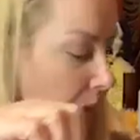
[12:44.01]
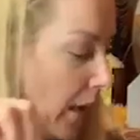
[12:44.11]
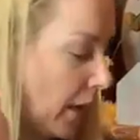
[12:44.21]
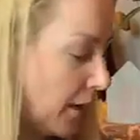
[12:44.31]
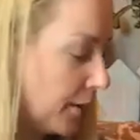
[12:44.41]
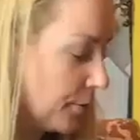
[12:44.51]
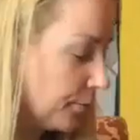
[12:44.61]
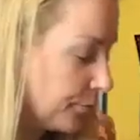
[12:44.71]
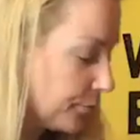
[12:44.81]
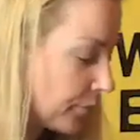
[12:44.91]
And
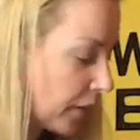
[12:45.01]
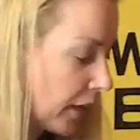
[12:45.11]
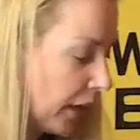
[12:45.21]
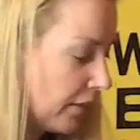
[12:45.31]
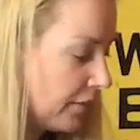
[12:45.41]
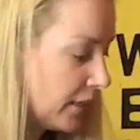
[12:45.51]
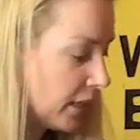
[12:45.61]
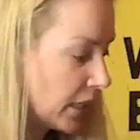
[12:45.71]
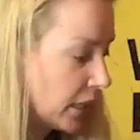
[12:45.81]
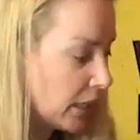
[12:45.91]

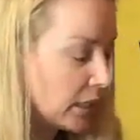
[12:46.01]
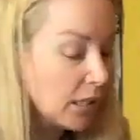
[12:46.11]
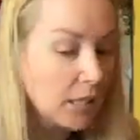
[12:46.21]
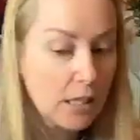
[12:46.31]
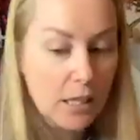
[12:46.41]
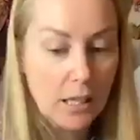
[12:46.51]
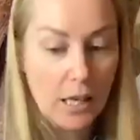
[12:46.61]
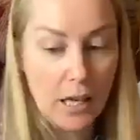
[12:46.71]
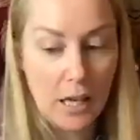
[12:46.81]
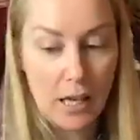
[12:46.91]
then
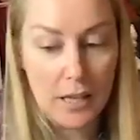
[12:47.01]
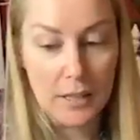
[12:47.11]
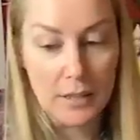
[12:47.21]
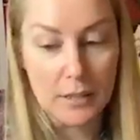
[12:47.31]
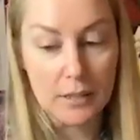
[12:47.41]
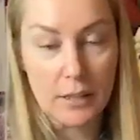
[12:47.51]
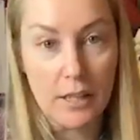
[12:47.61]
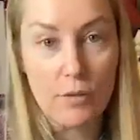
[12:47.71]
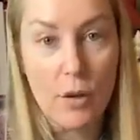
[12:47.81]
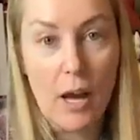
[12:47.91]
if
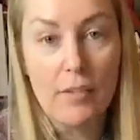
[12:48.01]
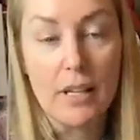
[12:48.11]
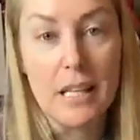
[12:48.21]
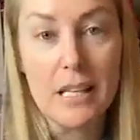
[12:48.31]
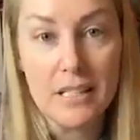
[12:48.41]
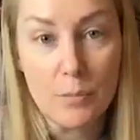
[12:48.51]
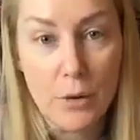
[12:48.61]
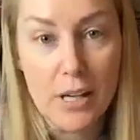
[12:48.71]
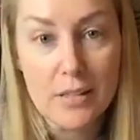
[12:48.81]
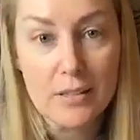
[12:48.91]
you have an easy
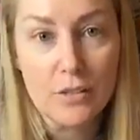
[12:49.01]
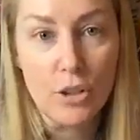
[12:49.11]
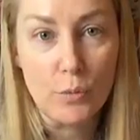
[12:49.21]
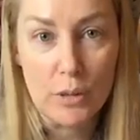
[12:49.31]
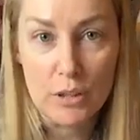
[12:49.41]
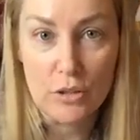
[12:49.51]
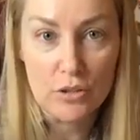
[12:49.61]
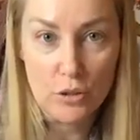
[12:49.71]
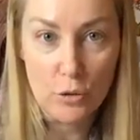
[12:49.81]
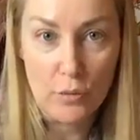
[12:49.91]
press, you would just
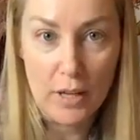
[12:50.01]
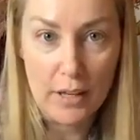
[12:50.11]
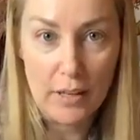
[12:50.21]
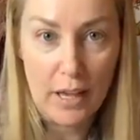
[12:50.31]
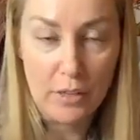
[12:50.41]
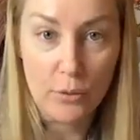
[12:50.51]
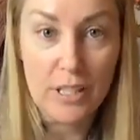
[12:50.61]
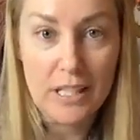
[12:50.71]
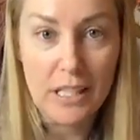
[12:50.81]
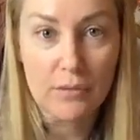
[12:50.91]
do at
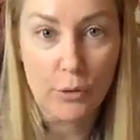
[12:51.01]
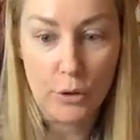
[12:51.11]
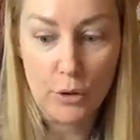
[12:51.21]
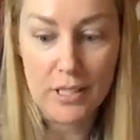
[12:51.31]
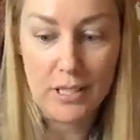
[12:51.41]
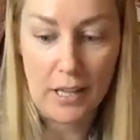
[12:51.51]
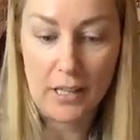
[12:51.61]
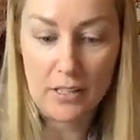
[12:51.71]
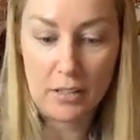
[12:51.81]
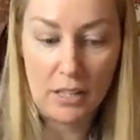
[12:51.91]
310 for 30
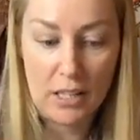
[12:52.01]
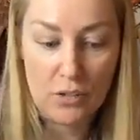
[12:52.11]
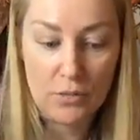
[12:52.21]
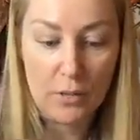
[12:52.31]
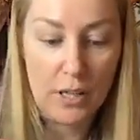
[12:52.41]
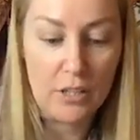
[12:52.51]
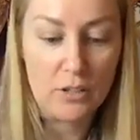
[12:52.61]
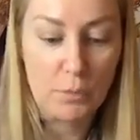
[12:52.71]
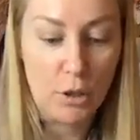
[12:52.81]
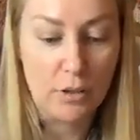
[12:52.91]
seconds on each
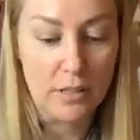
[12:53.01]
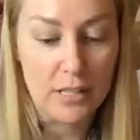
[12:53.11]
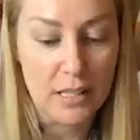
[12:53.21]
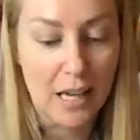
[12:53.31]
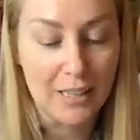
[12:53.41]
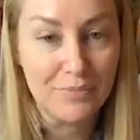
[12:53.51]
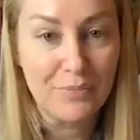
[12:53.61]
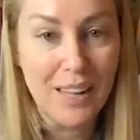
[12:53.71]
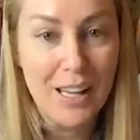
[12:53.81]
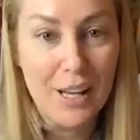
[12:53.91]
part of the design.
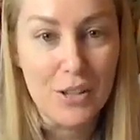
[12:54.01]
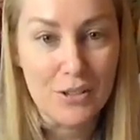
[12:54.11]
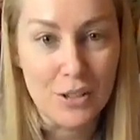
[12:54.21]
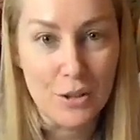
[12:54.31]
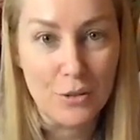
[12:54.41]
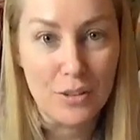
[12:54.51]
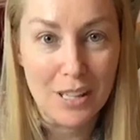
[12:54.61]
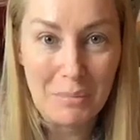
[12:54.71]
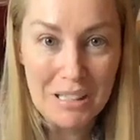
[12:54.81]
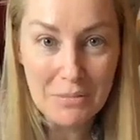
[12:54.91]
So give
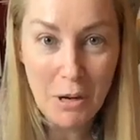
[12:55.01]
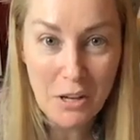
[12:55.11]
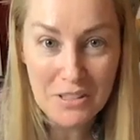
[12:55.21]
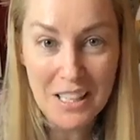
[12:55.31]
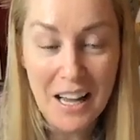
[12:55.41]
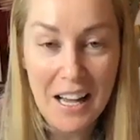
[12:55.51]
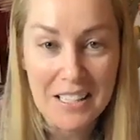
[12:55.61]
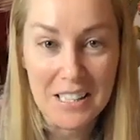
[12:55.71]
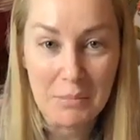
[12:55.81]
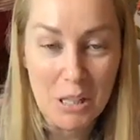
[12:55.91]
me some hearts, guys.
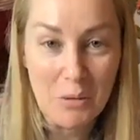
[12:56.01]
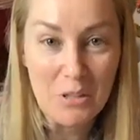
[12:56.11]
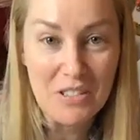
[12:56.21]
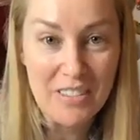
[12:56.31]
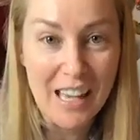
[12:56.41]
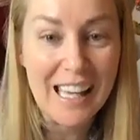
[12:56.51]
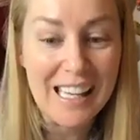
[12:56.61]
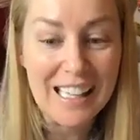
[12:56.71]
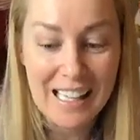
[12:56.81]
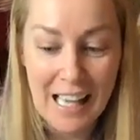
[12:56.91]
Let me know what you think.